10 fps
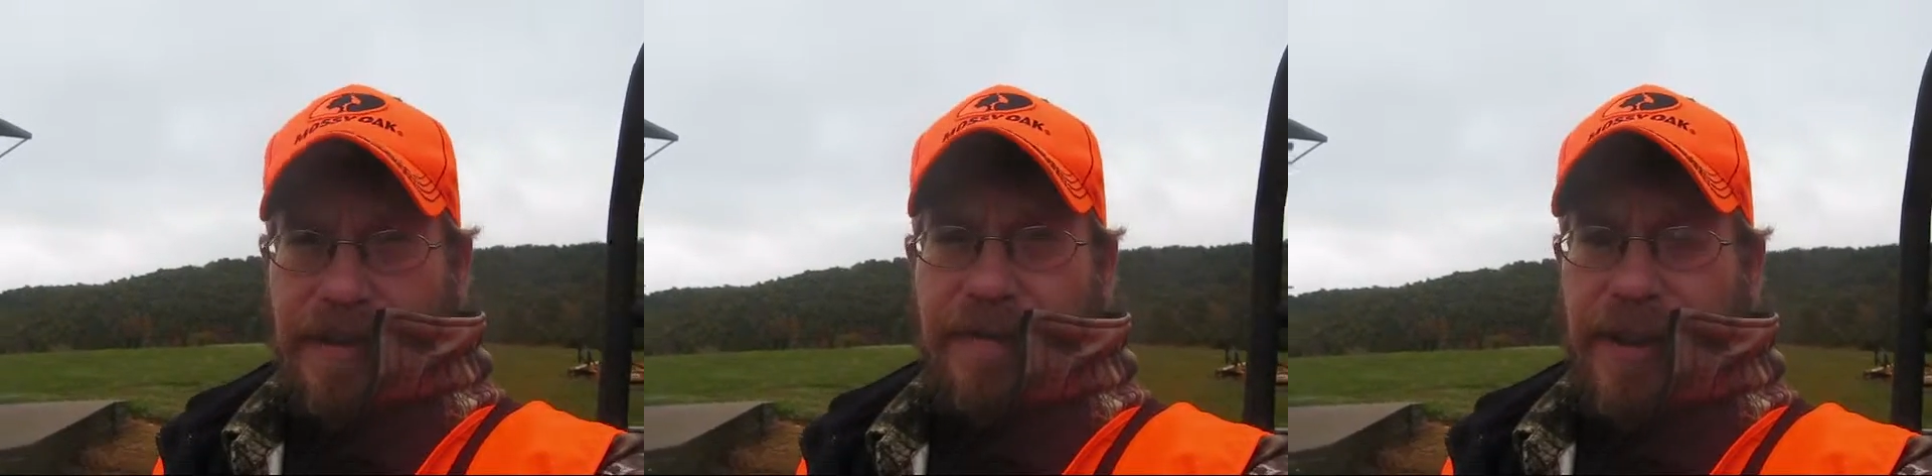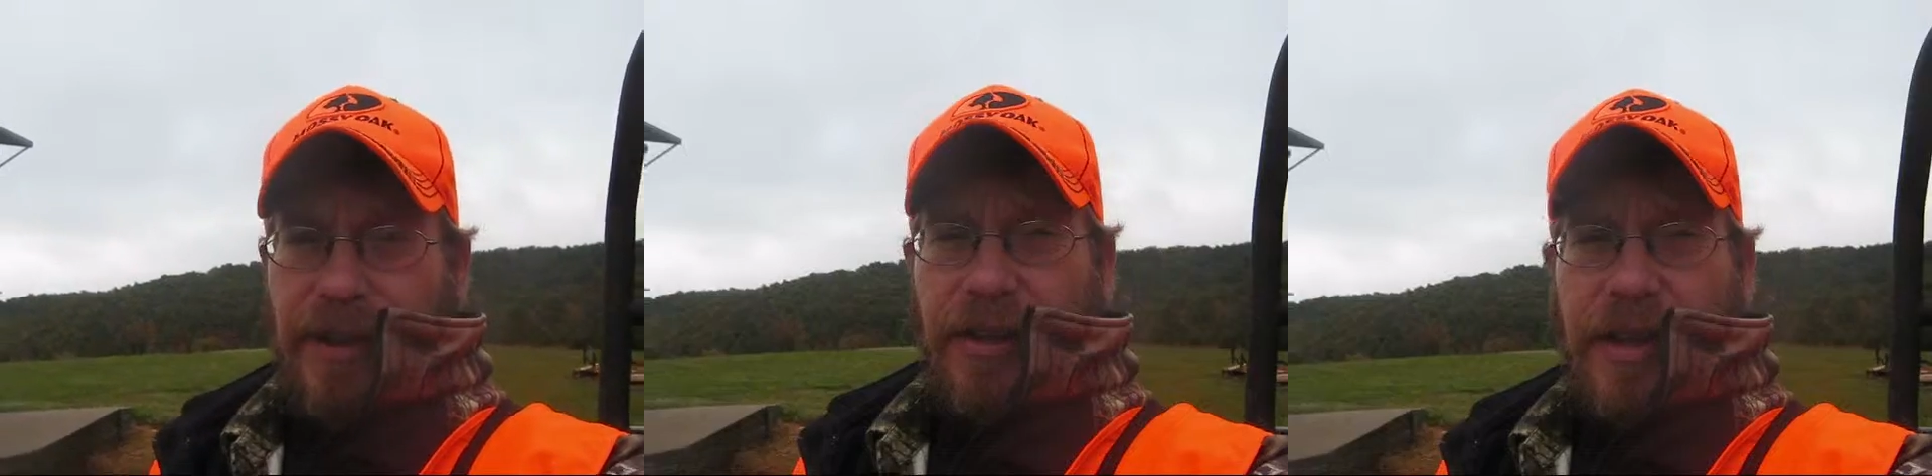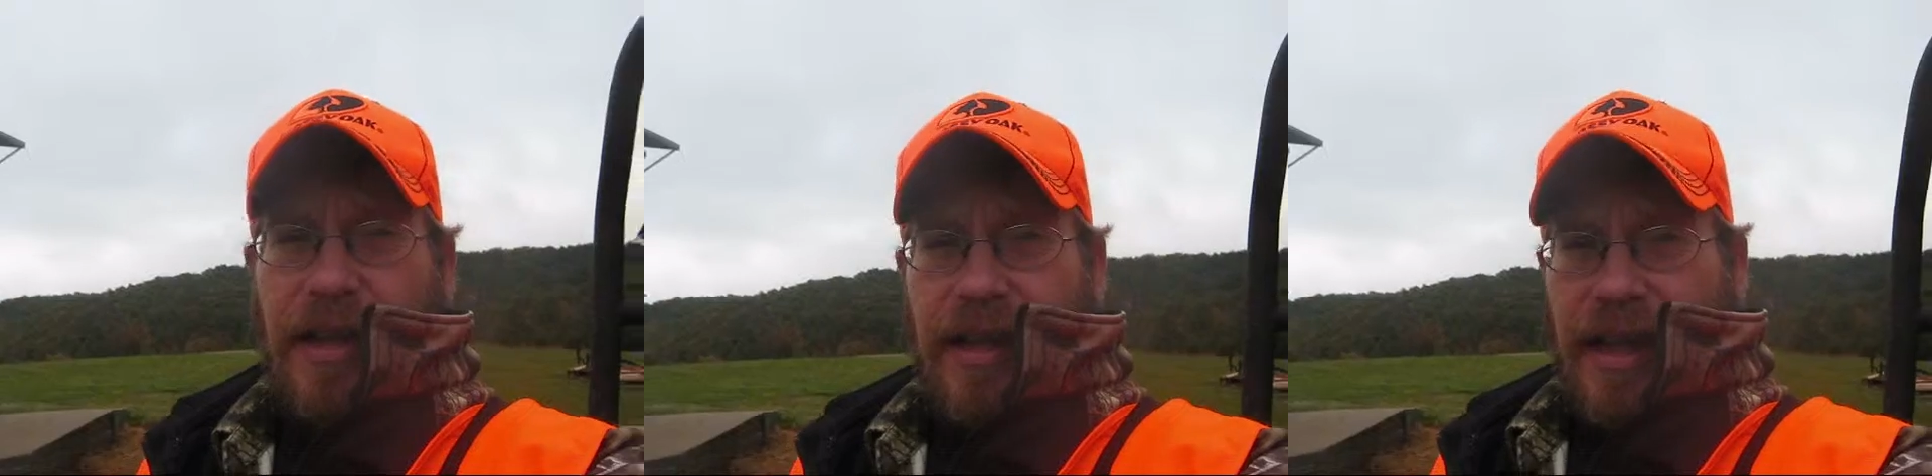that fell
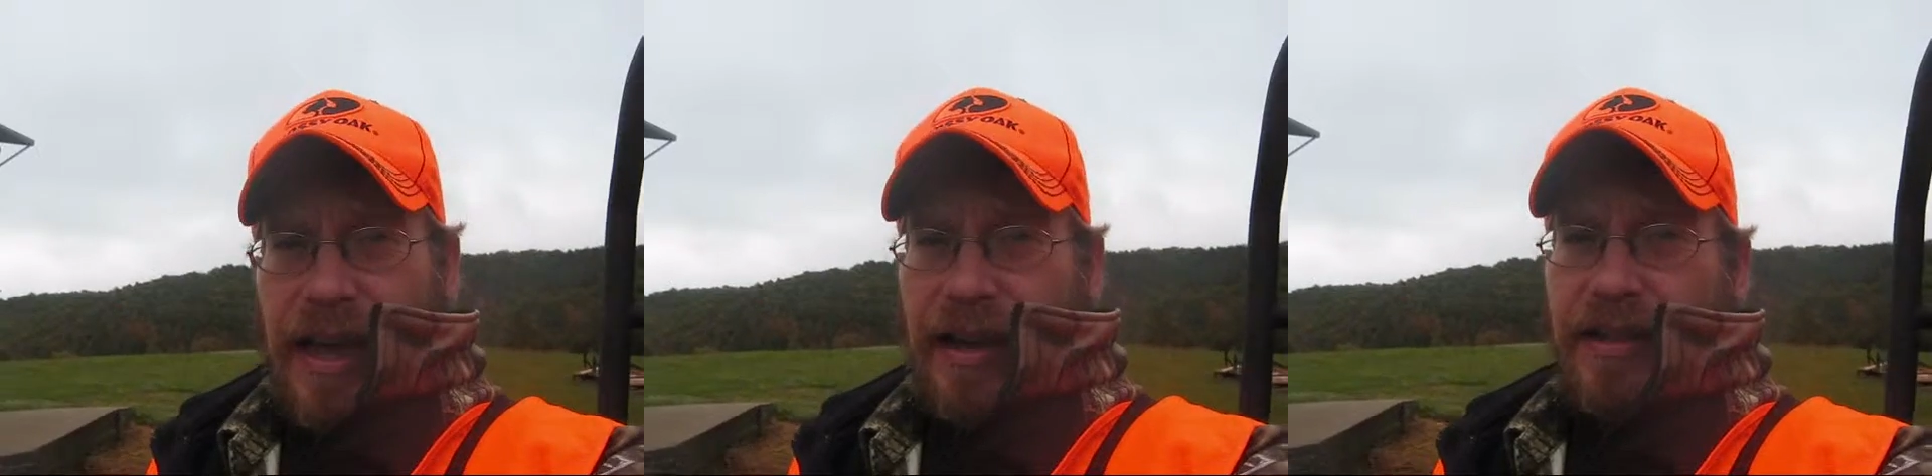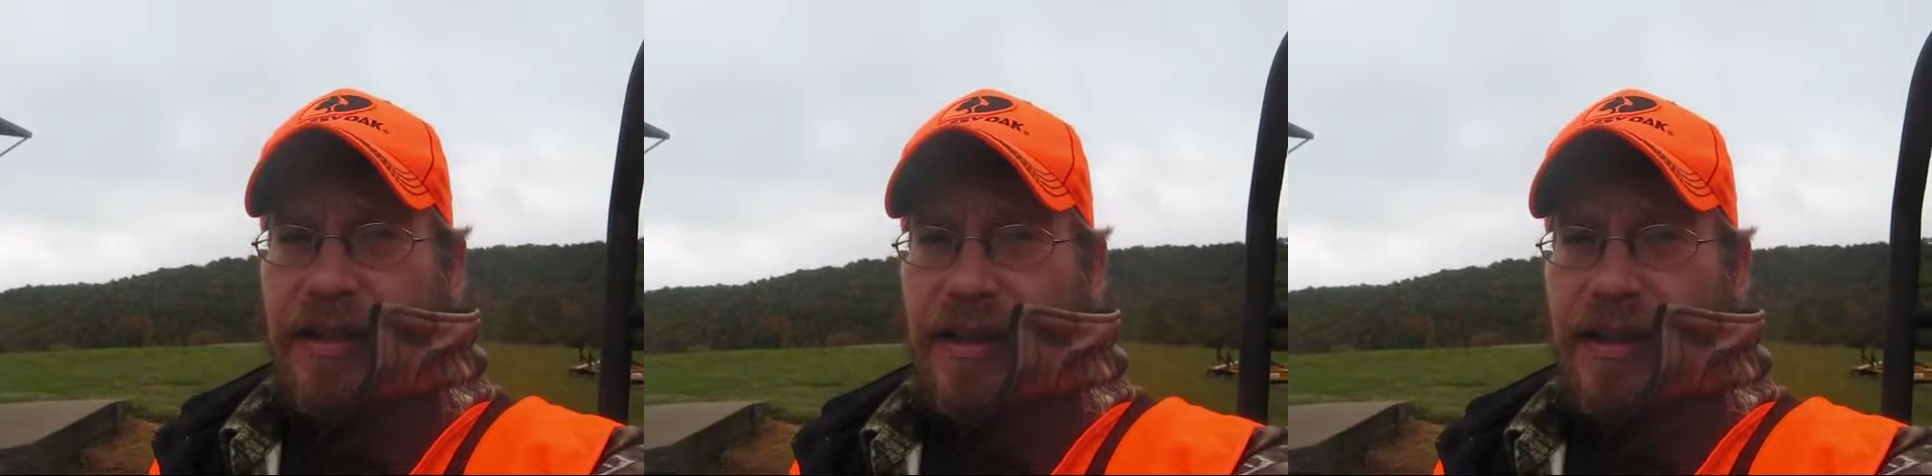out of